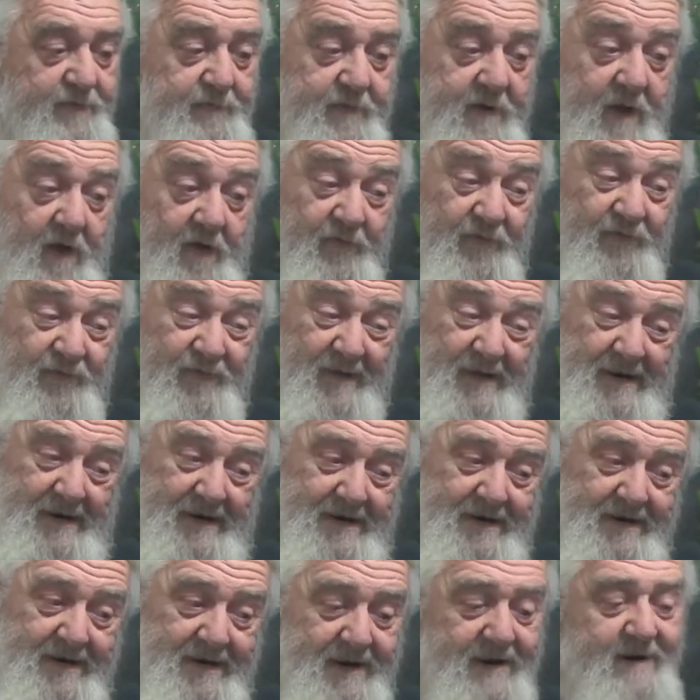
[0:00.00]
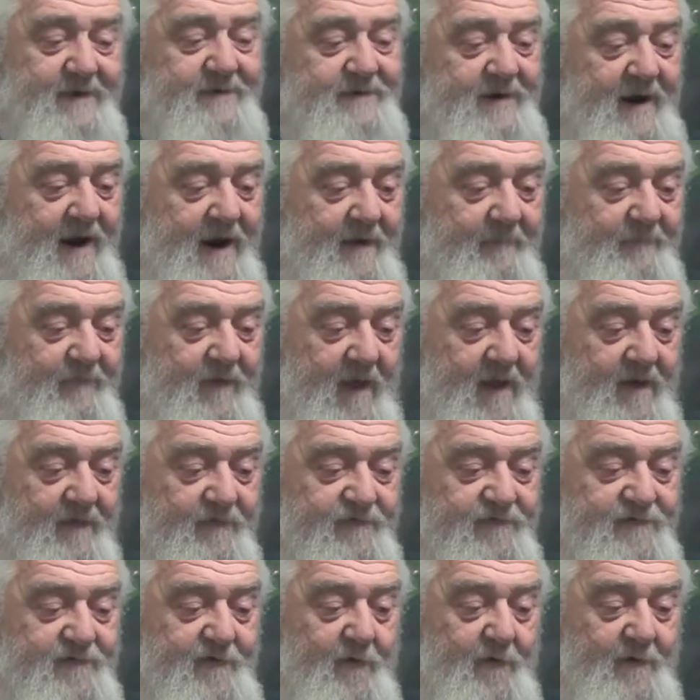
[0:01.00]
because Untappd
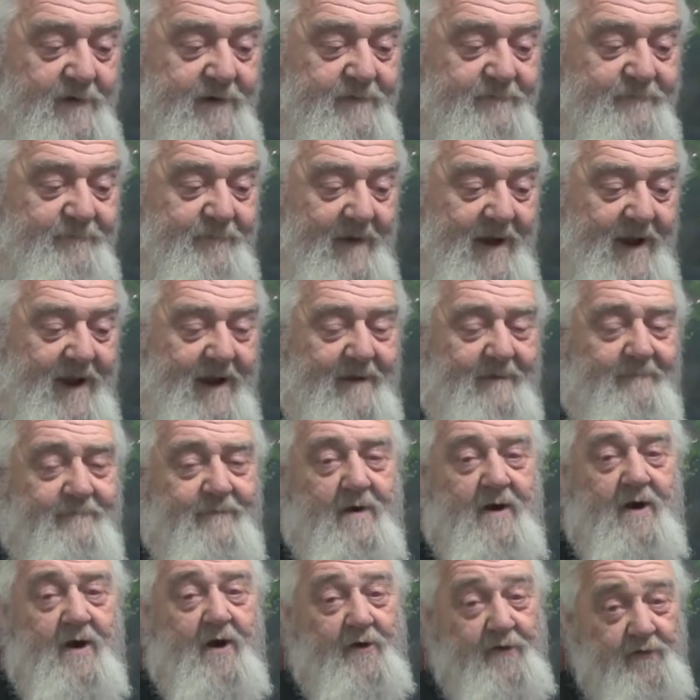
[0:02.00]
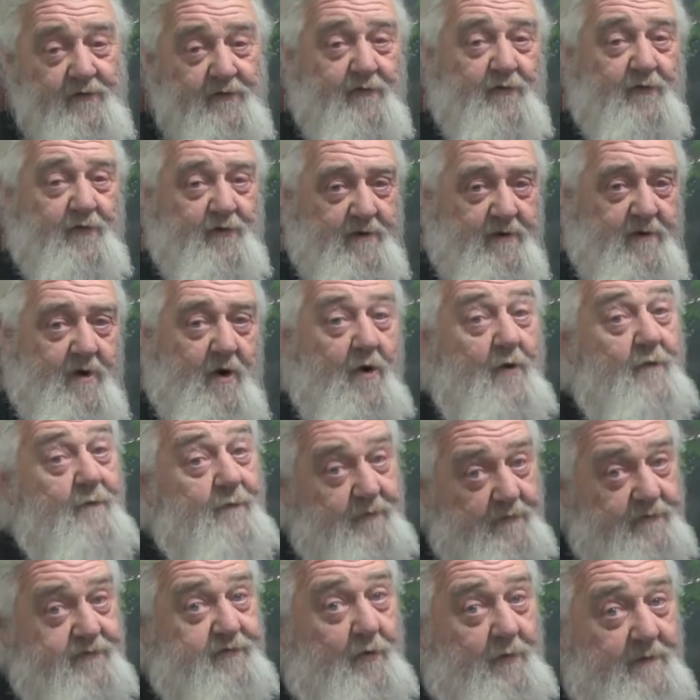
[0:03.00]
has twenty-five hundred,
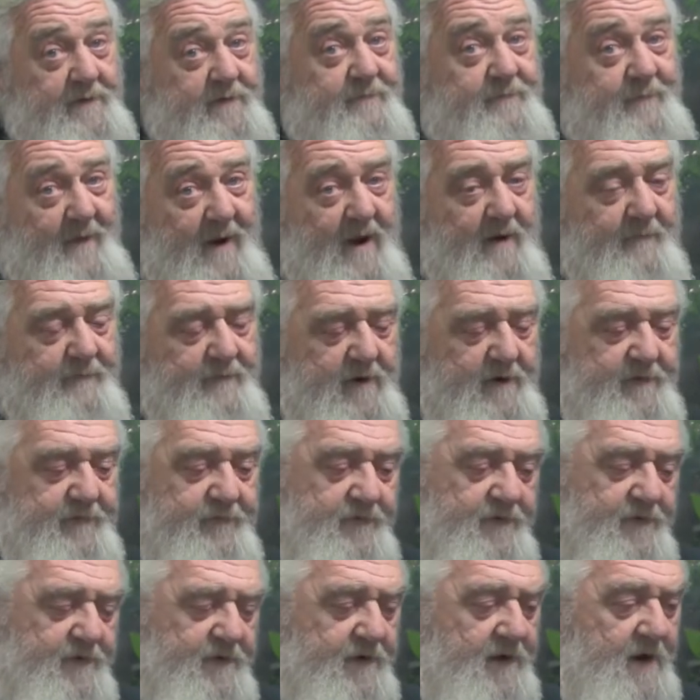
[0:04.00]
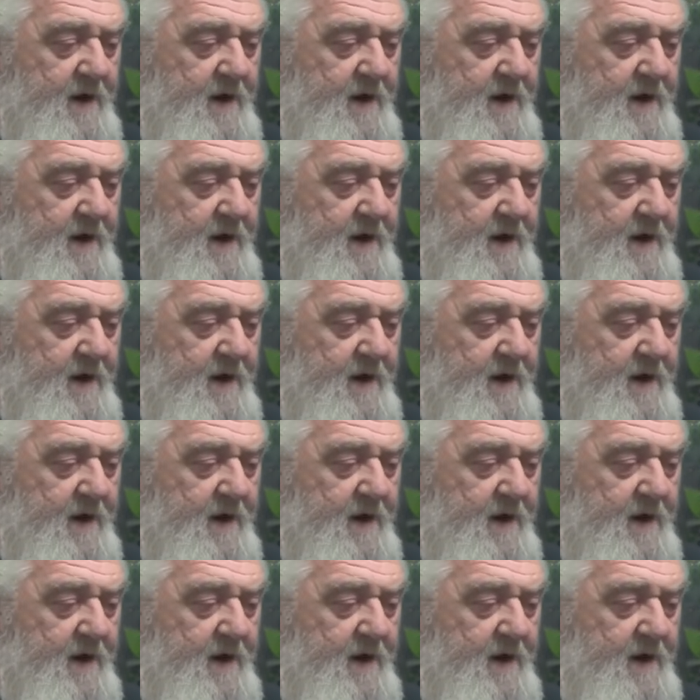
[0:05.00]
over twenty-five hundred